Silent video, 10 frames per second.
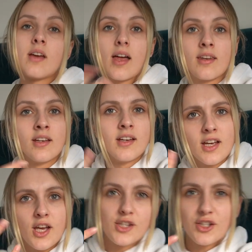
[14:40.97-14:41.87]
and
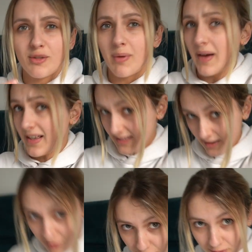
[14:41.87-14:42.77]
excuse my mess,
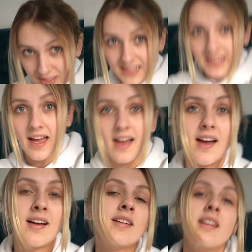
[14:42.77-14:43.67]
I've got greasy
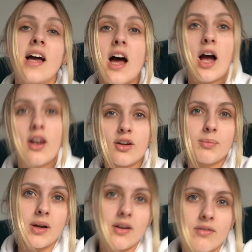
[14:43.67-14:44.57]
hair, I look
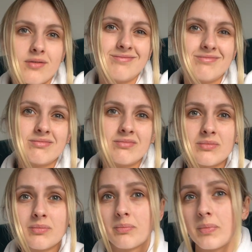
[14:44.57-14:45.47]
a
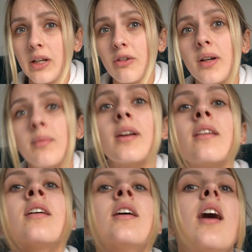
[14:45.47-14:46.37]
bit grim,
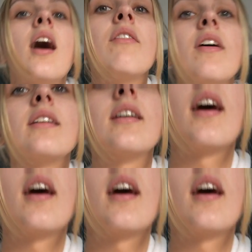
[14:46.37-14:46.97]
and I faked